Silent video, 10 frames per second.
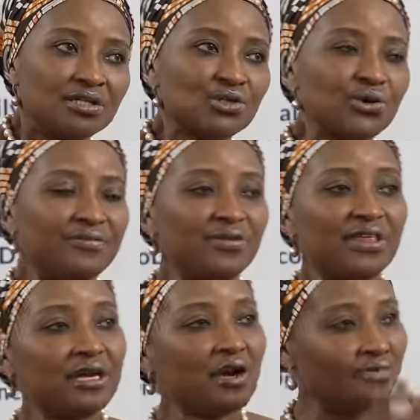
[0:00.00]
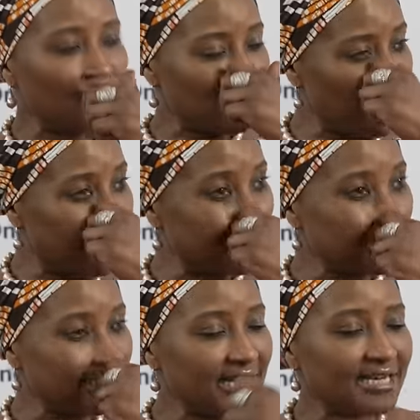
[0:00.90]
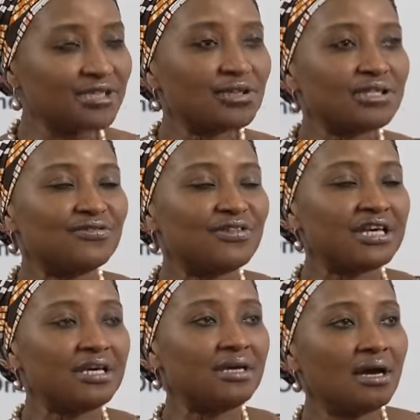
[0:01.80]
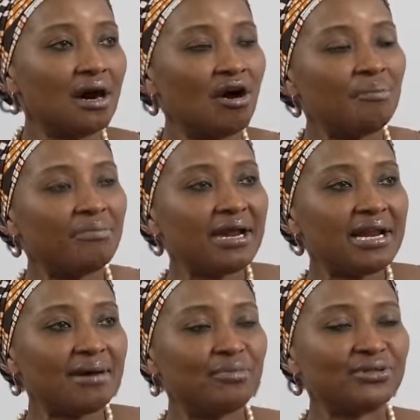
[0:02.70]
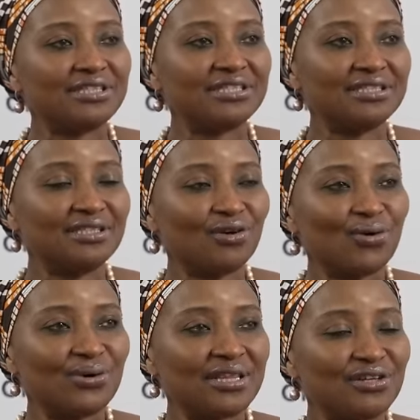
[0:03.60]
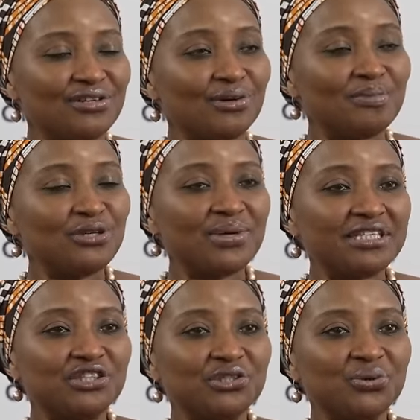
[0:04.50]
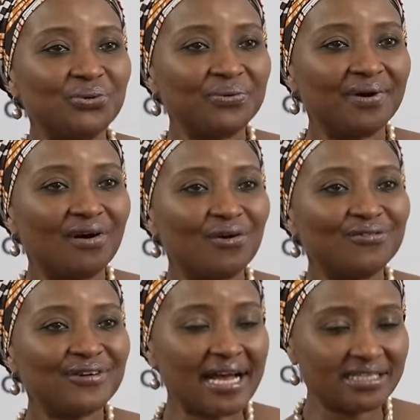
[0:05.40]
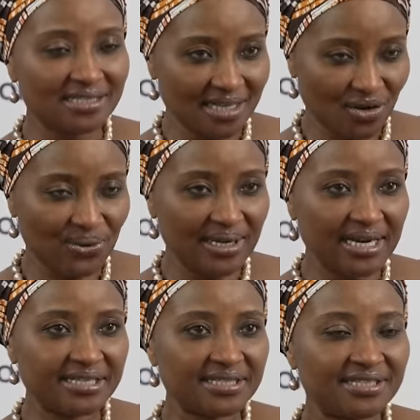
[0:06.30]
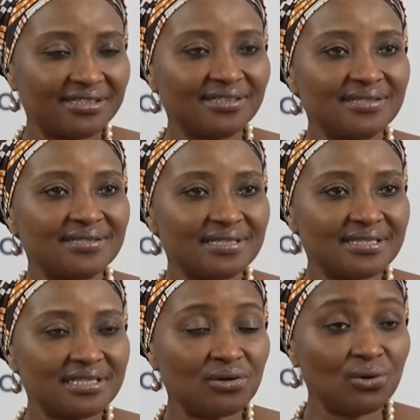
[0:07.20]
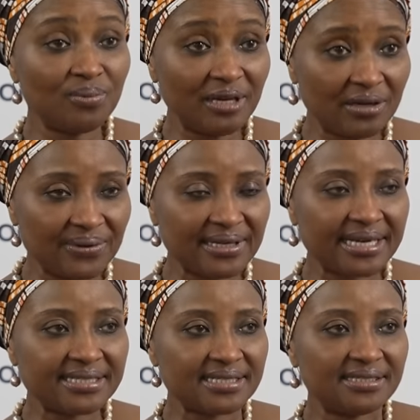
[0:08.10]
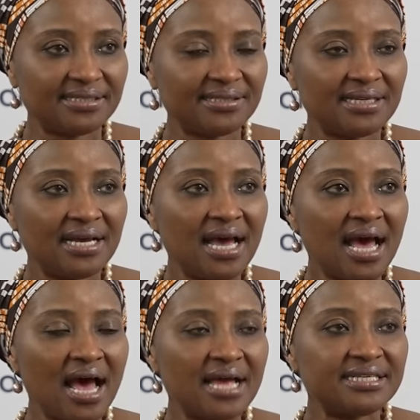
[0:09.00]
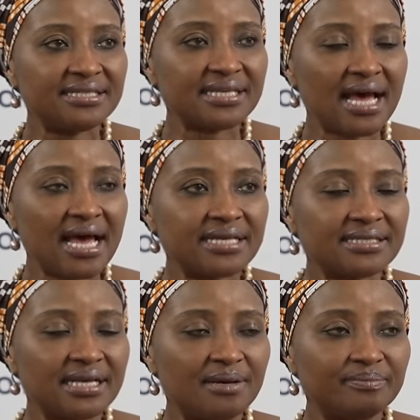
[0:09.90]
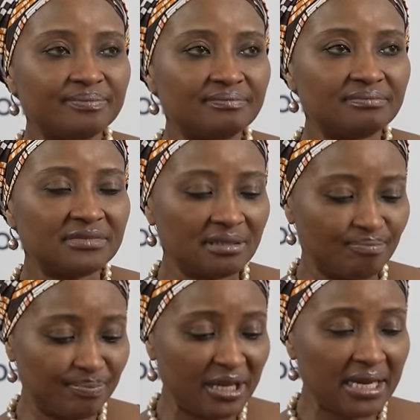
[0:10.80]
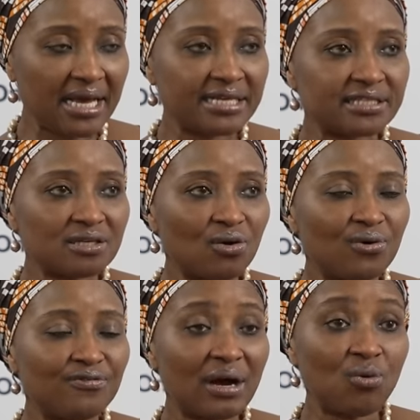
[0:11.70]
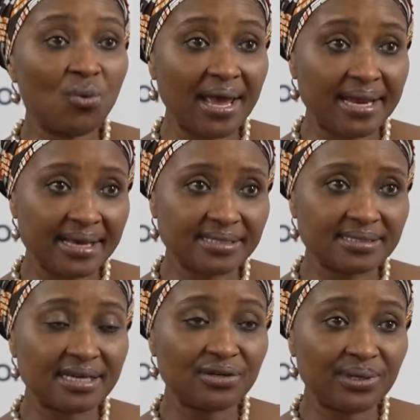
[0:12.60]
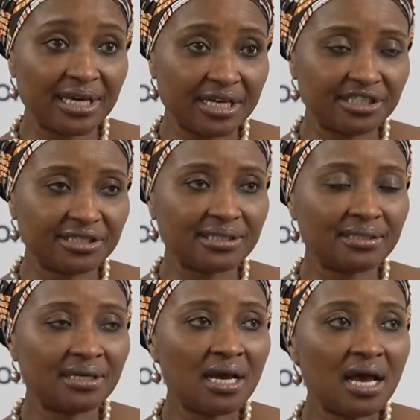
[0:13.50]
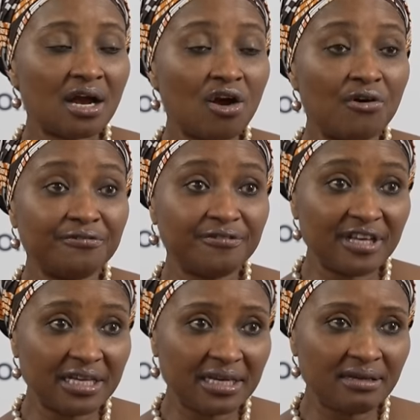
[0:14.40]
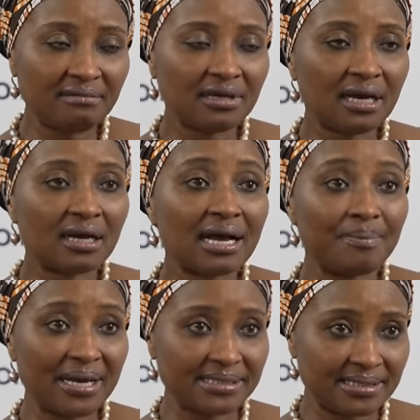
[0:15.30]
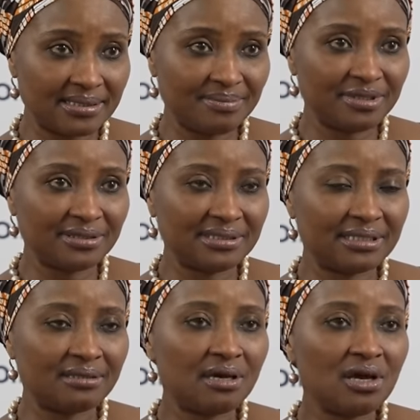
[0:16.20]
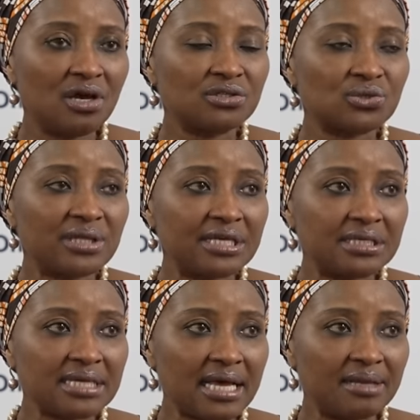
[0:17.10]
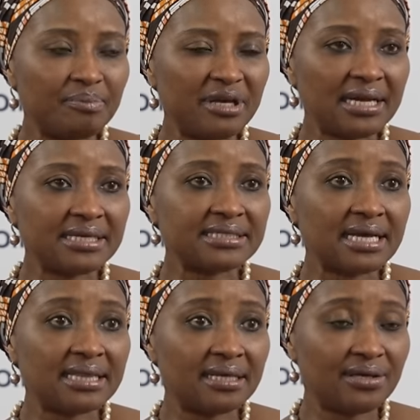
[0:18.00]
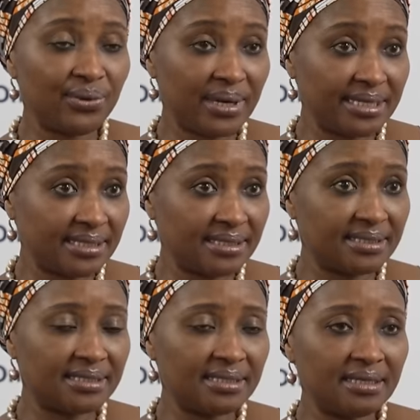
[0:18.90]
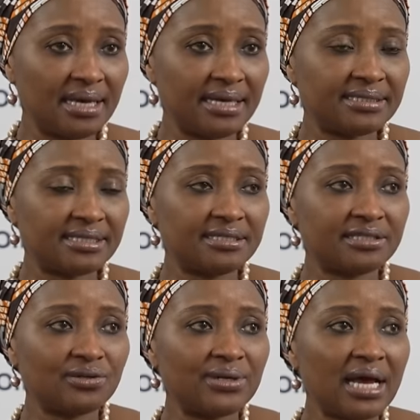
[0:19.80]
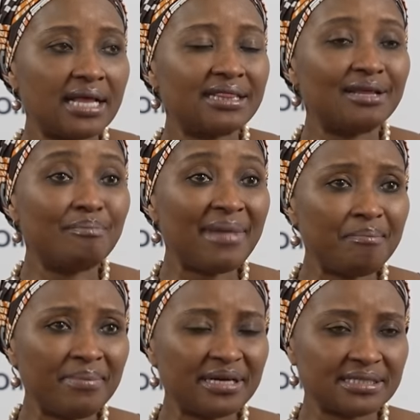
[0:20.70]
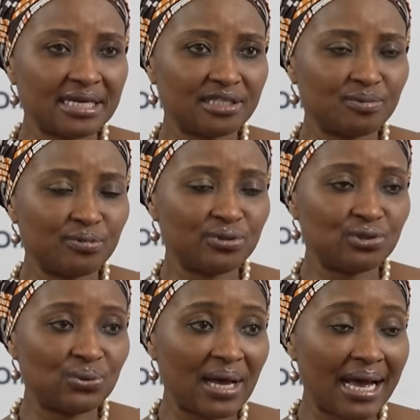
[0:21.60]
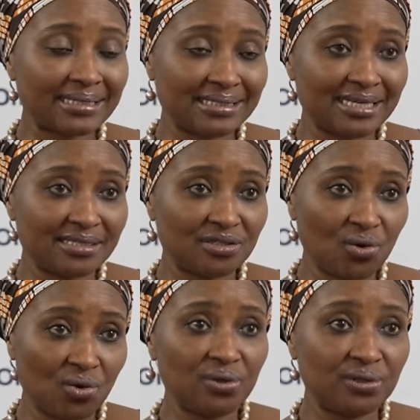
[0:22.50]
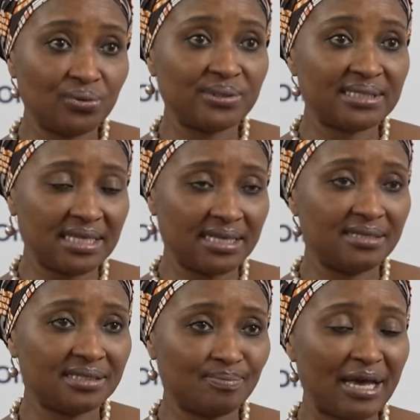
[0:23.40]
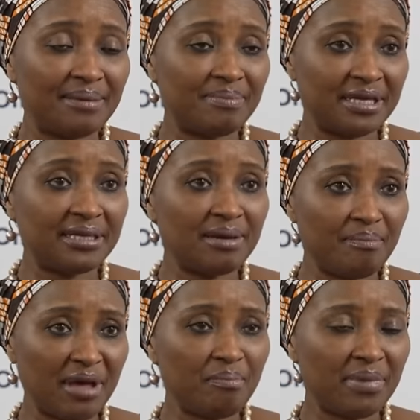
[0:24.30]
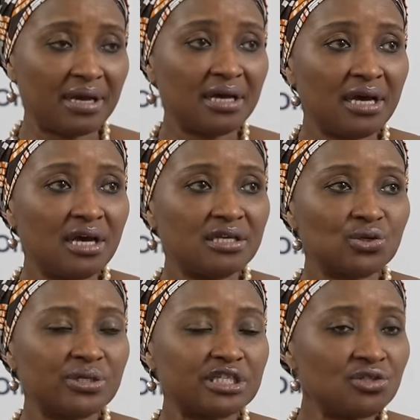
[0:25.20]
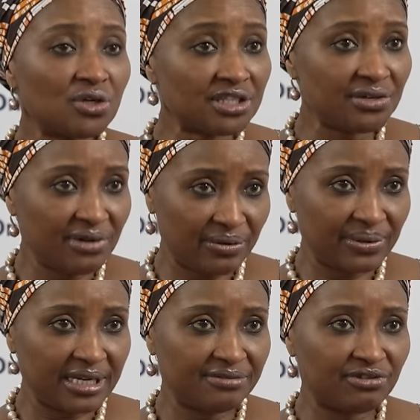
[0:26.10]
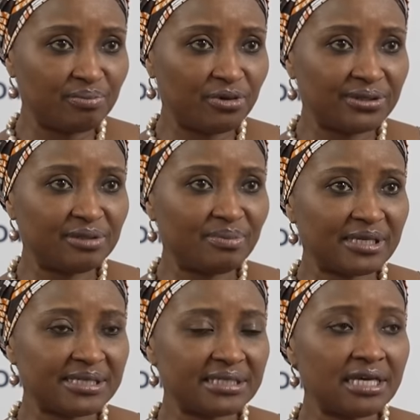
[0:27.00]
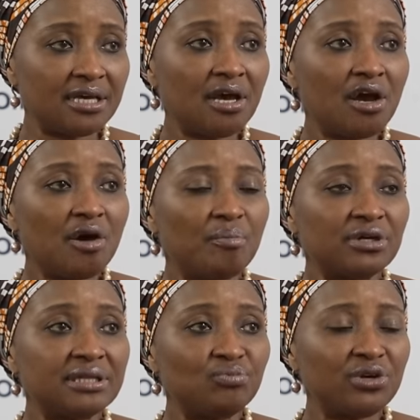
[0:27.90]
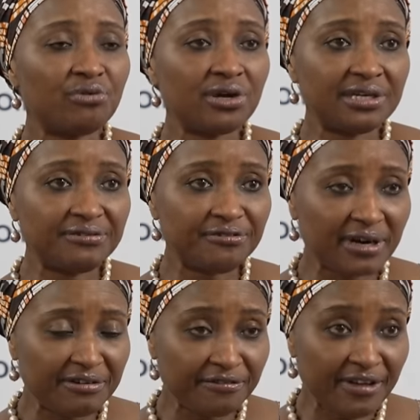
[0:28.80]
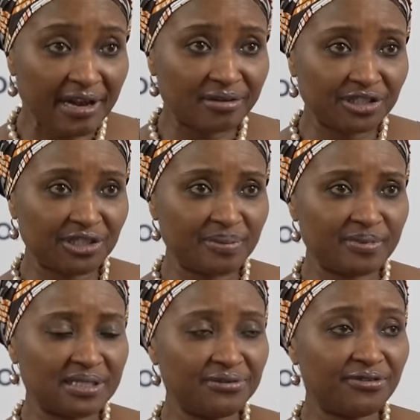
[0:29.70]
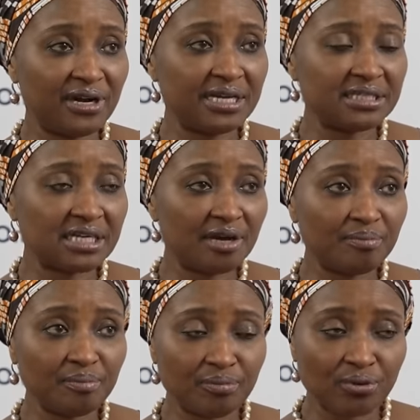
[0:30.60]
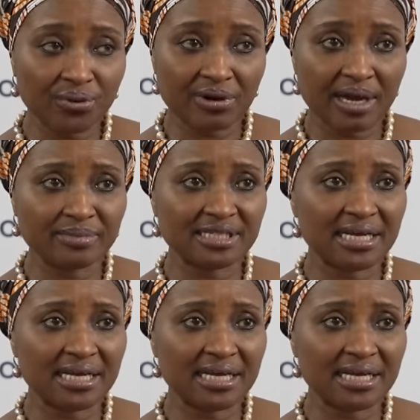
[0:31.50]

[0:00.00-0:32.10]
So if you think of the U I C C as sort of the umbrella body or the W H O of cancer organizations, it's a global organization, and it has um, pillars of awareness, education, convening, capacity building. So these are the pillars that the U I C C exists on, and the members are supposed to access all those things by being a member. So it's not a regulatory body per se, but we run different fellowships, different um, programs